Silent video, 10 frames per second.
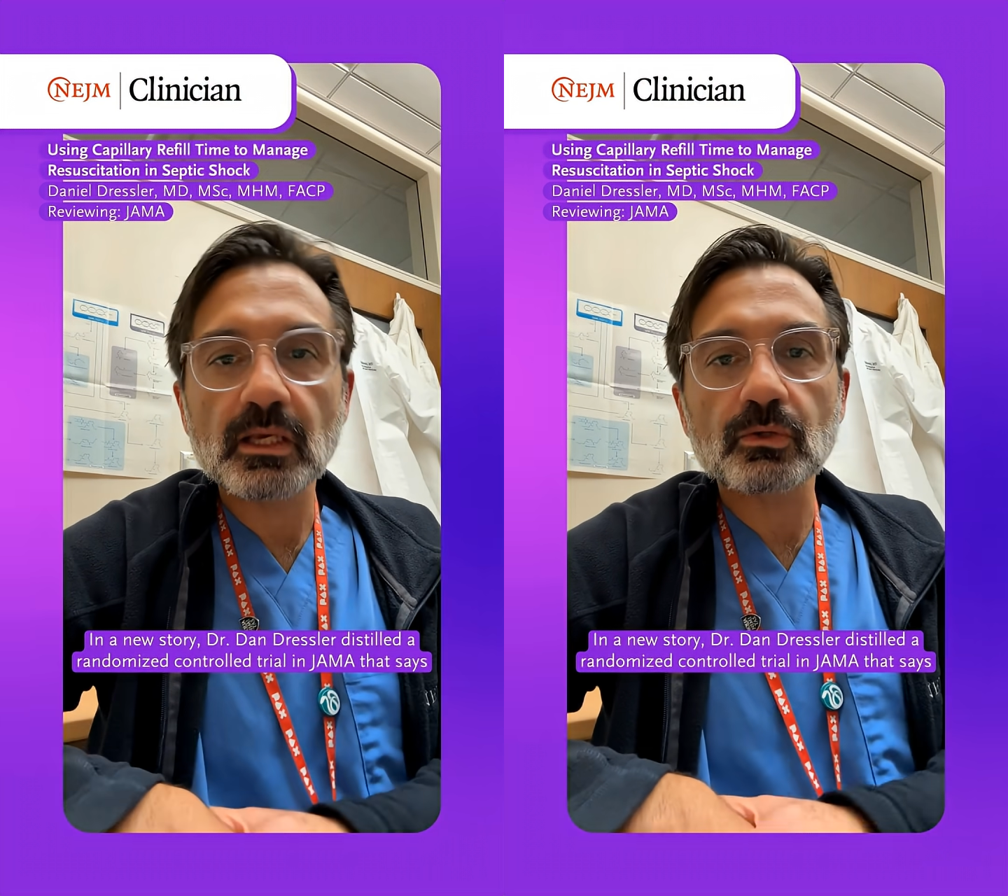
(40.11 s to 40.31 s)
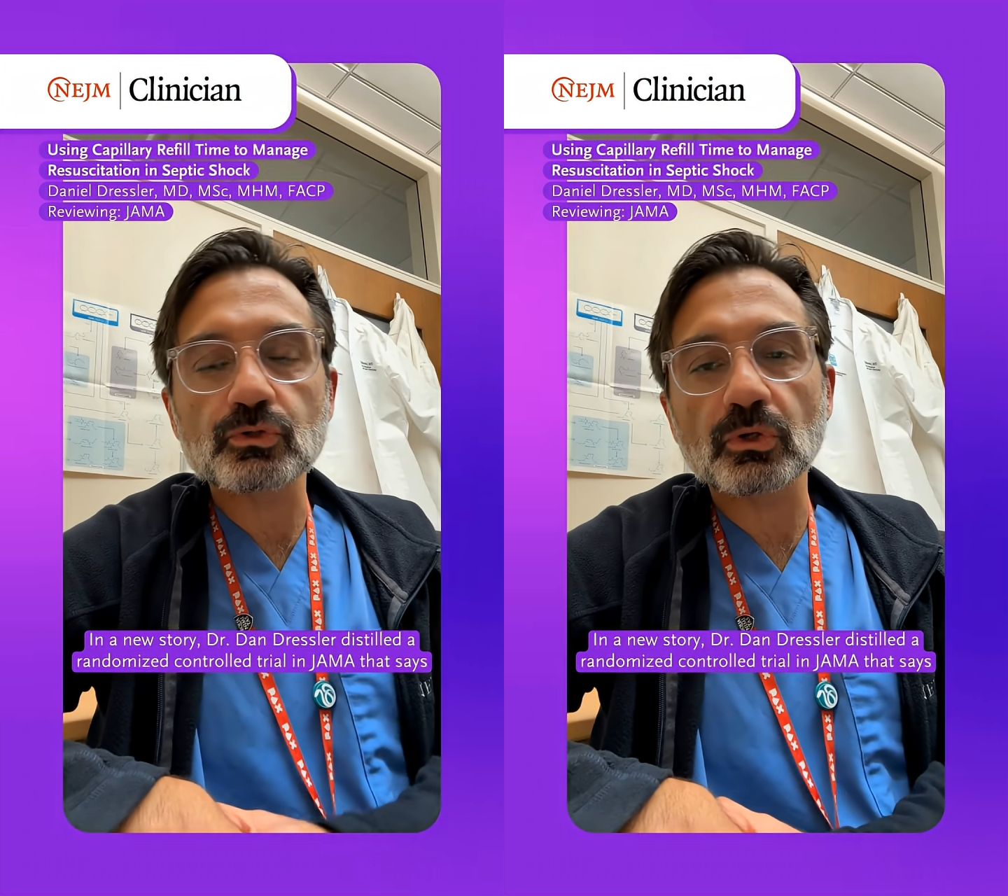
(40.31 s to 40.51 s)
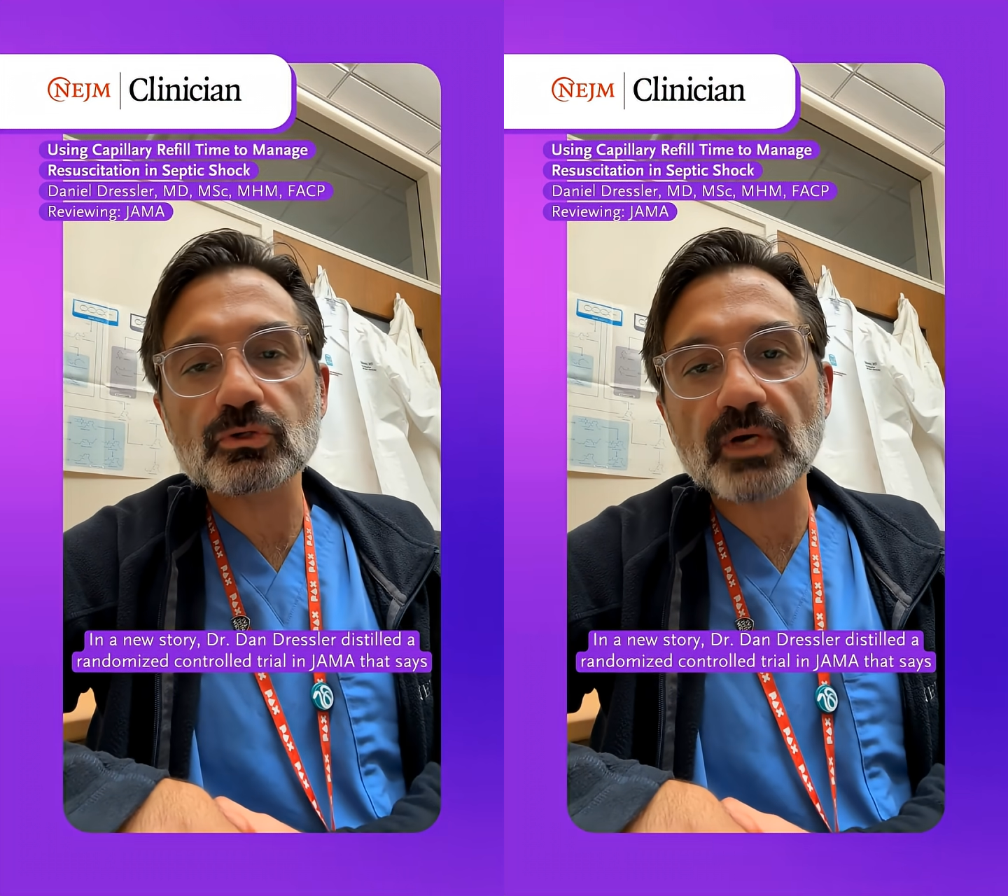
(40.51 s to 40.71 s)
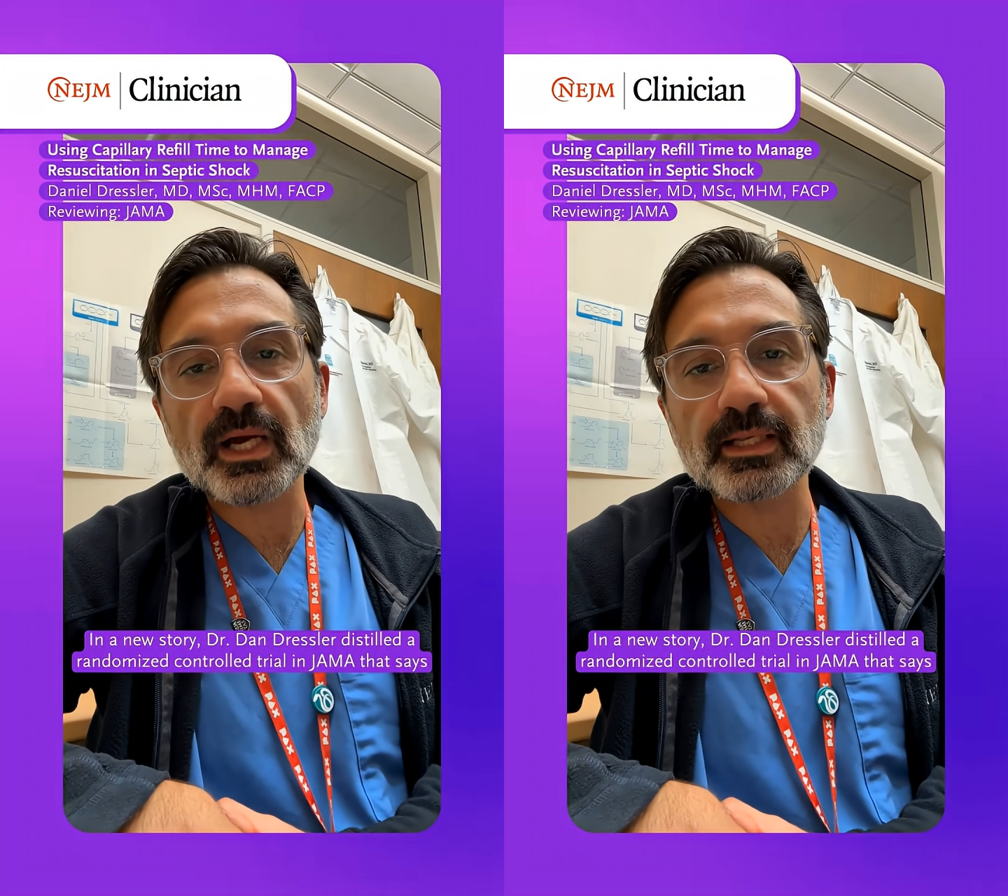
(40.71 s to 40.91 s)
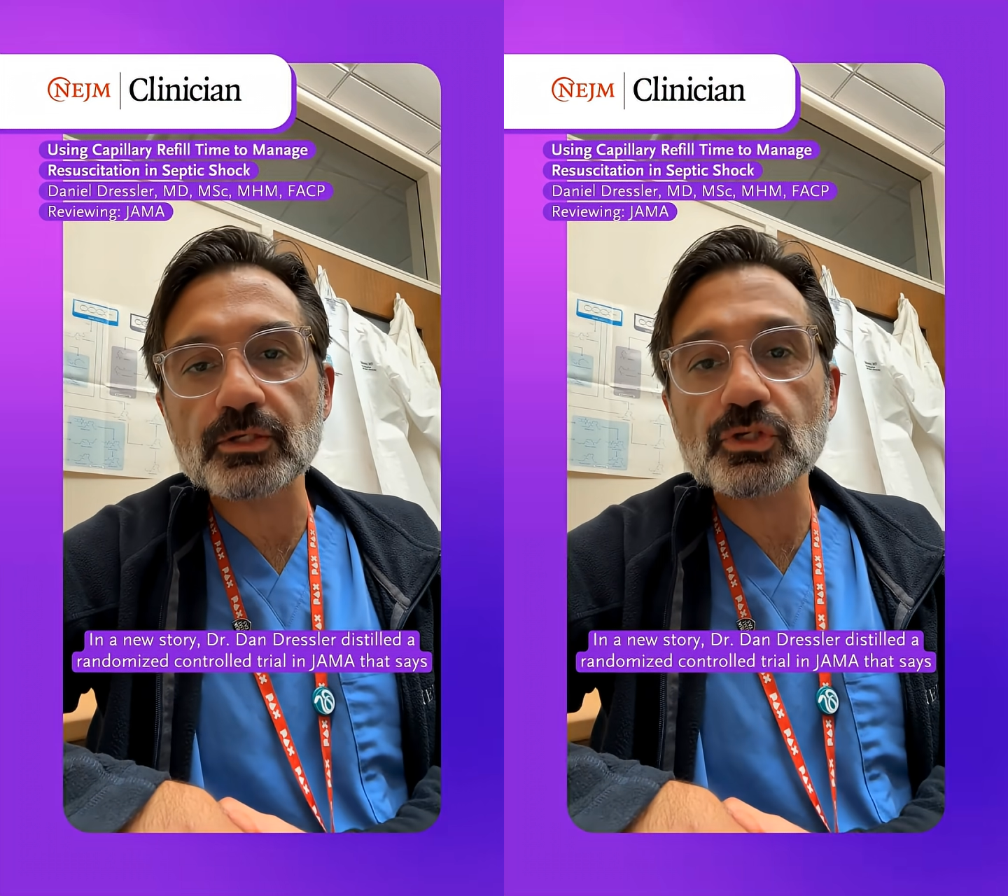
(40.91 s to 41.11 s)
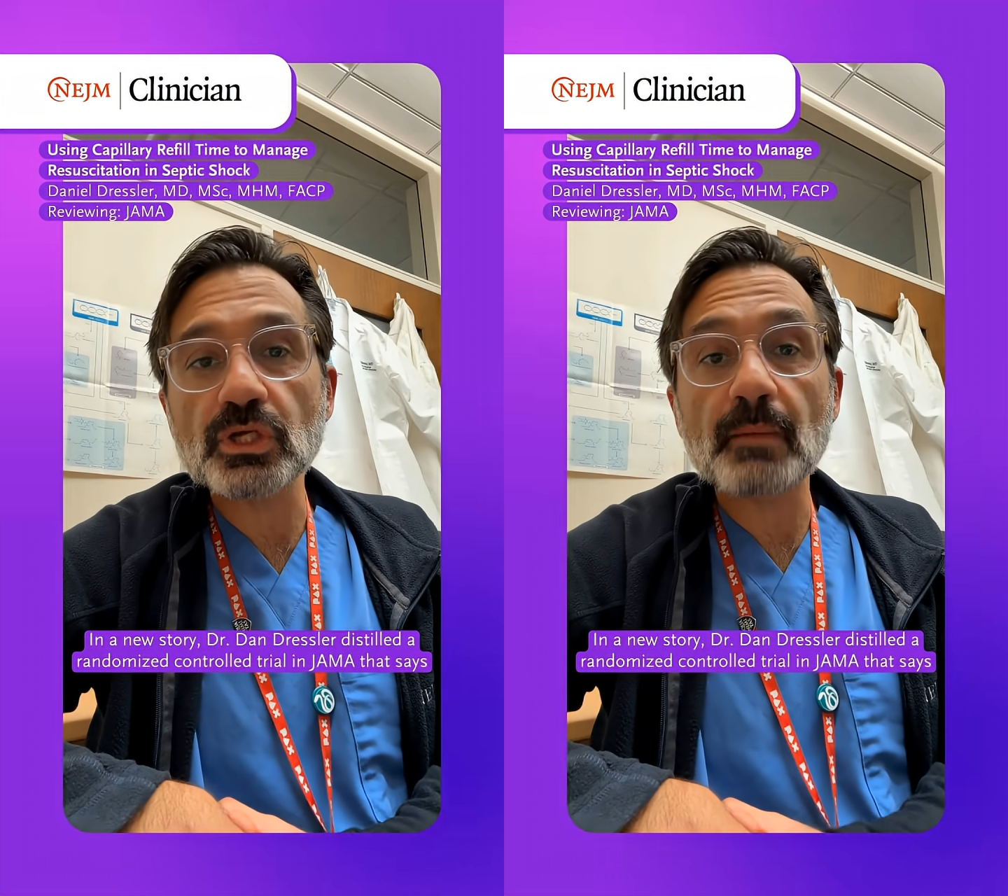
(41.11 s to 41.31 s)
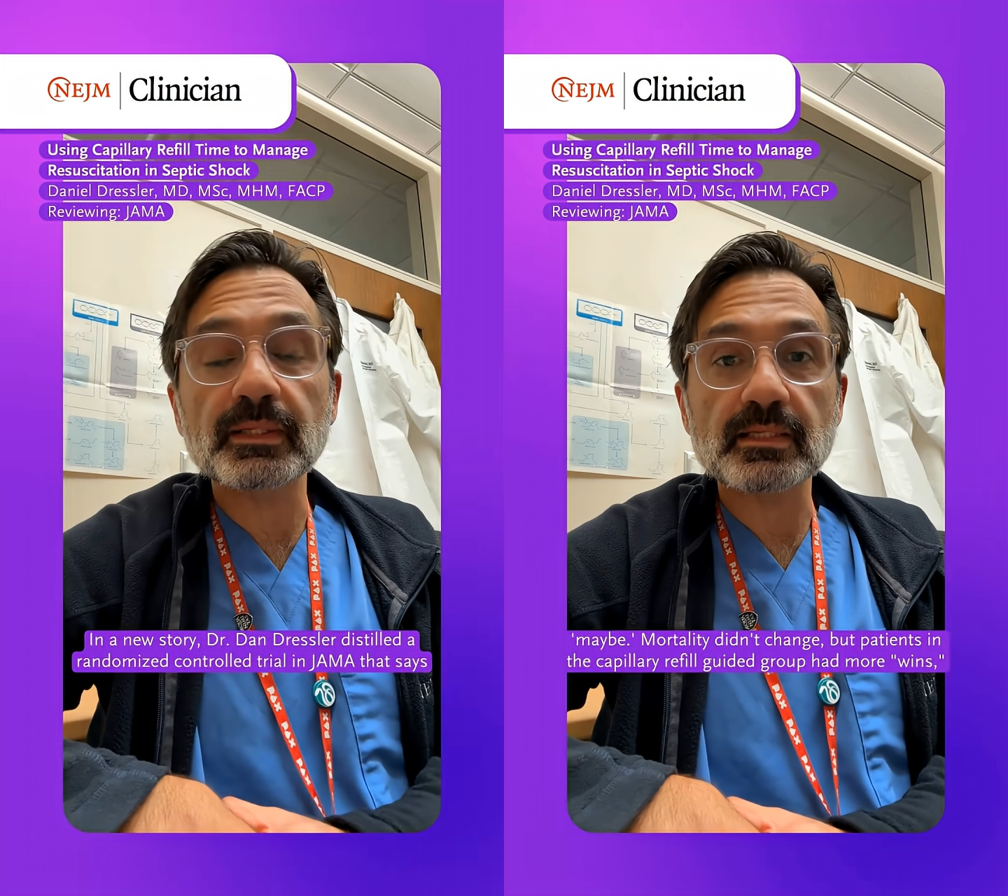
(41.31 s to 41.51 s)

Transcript: controlled trial in JAMA